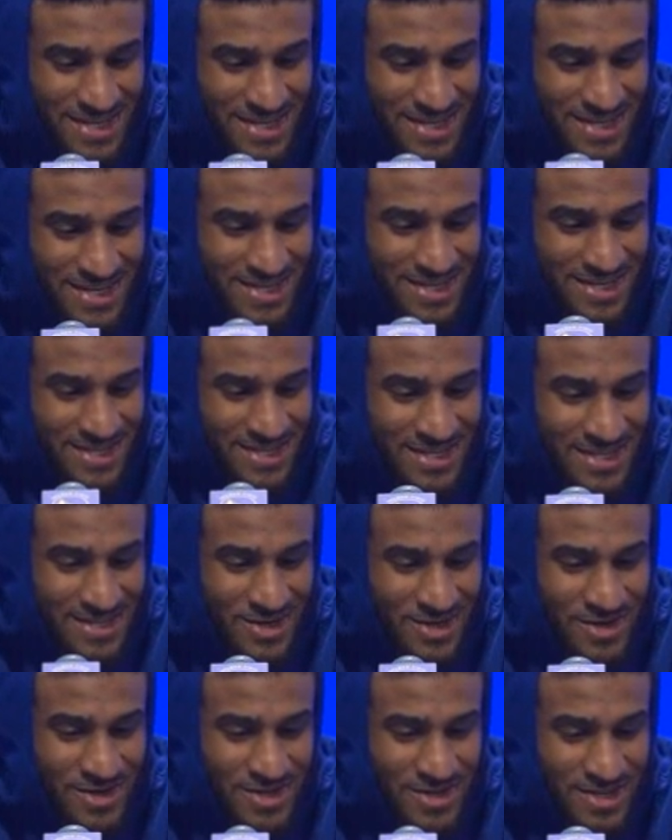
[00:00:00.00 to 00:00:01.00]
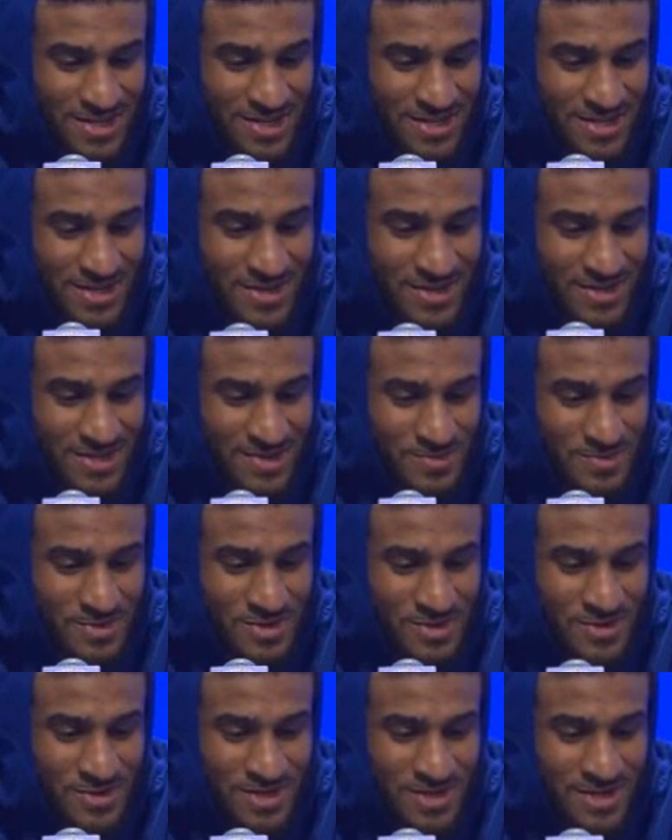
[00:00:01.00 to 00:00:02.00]
and uh, can get our get our team
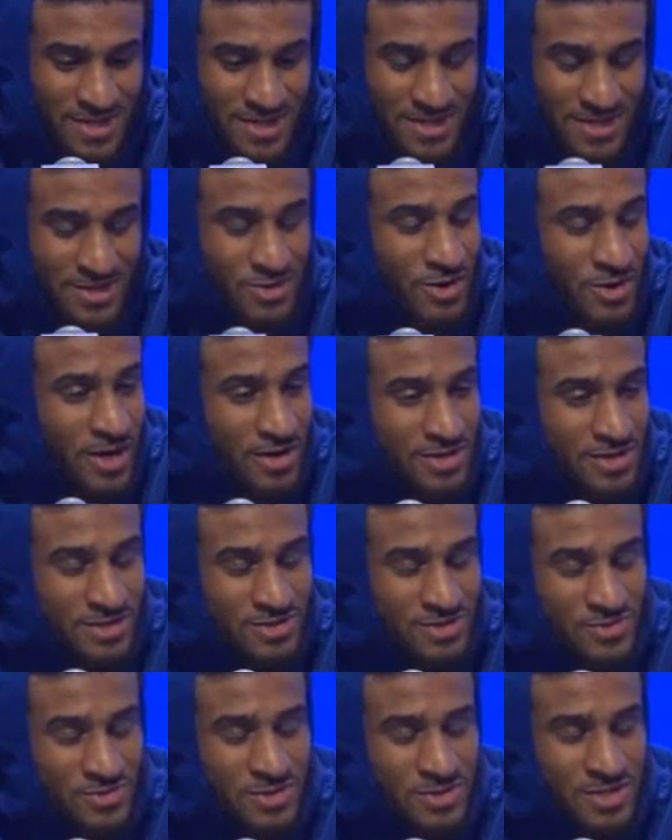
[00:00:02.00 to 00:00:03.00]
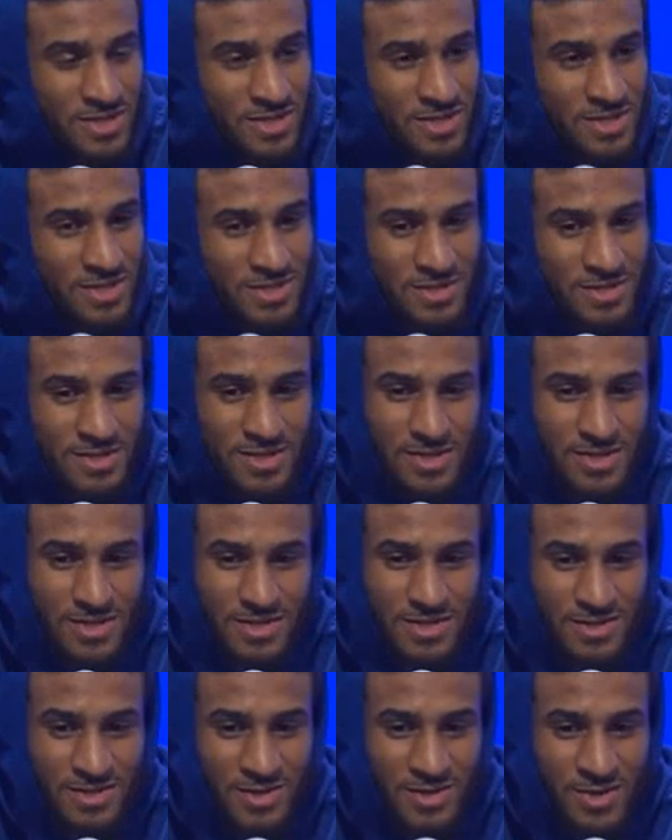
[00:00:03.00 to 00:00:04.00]
going and get the crowd into it. And
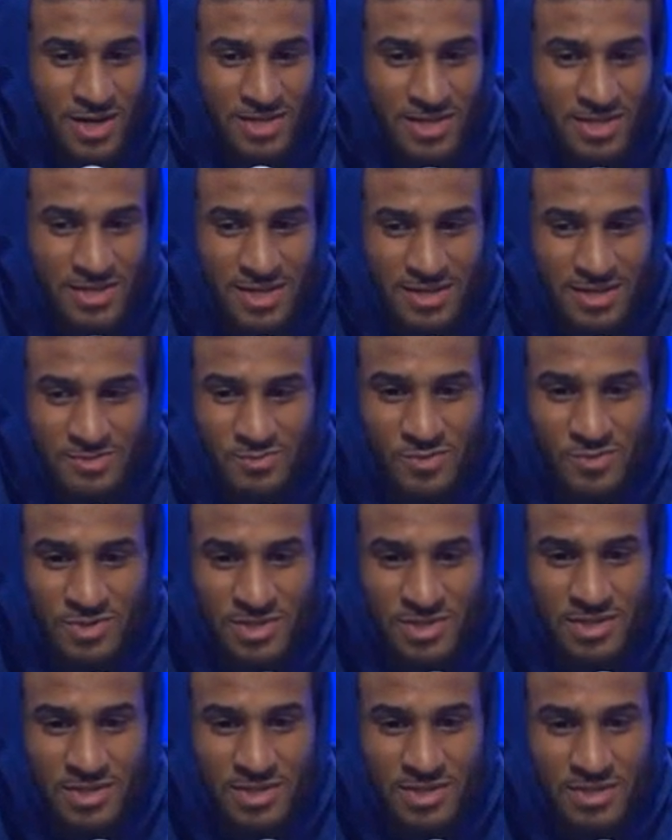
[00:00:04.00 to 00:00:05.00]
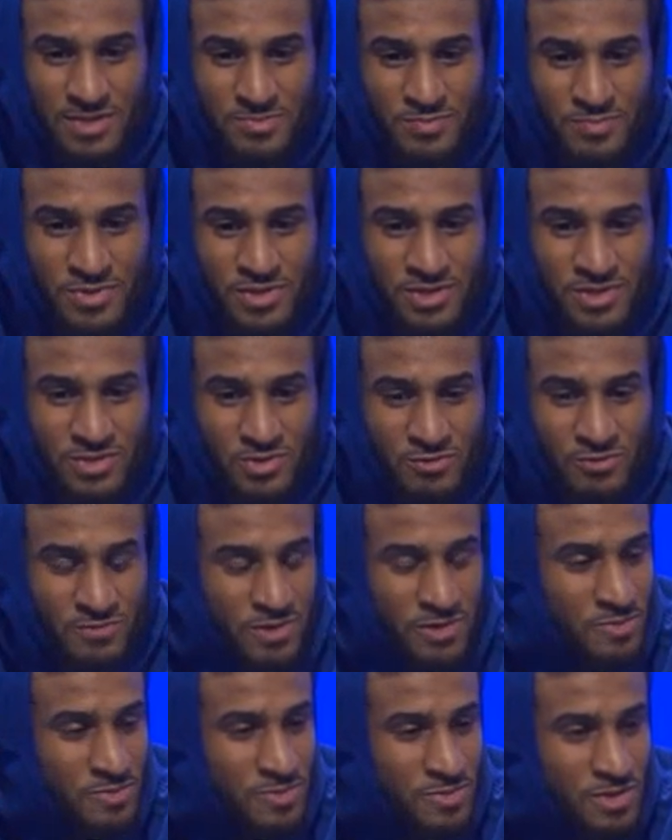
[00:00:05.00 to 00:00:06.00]
you know, I think that's really uh, pushed us over
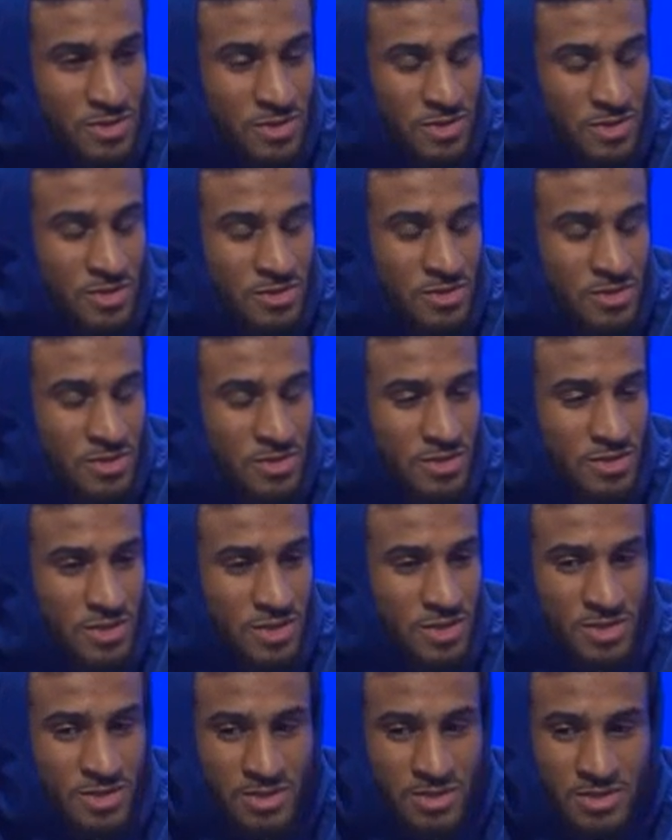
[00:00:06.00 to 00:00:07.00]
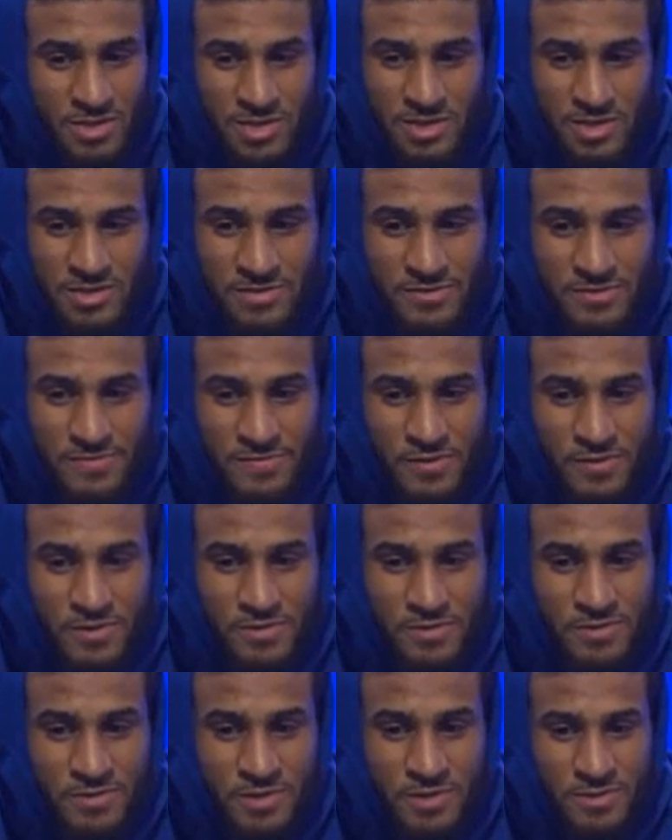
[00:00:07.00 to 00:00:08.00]
the hump in the third and leading into
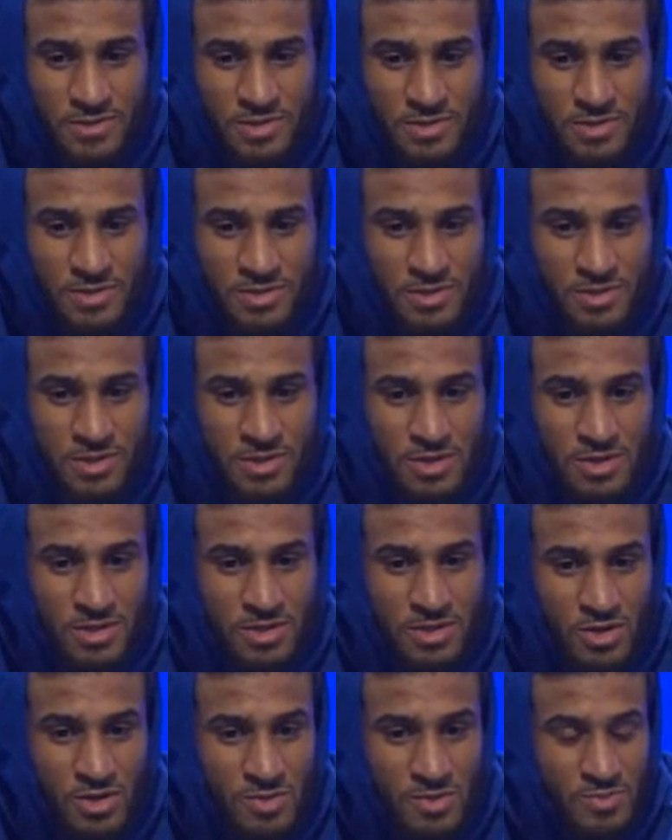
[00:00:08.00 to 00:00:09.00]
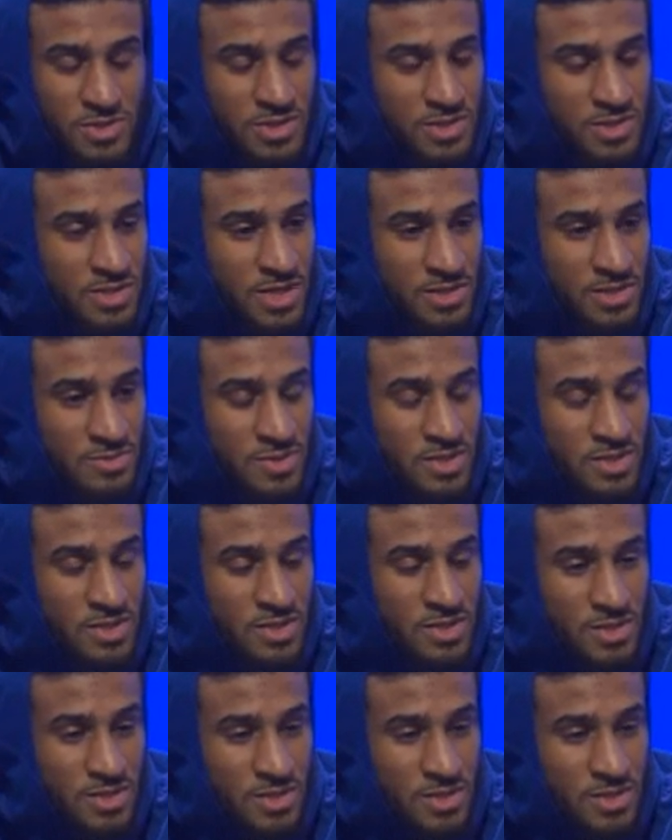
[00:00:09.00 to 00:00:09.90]
fourth. You know, just to try to put these guys away.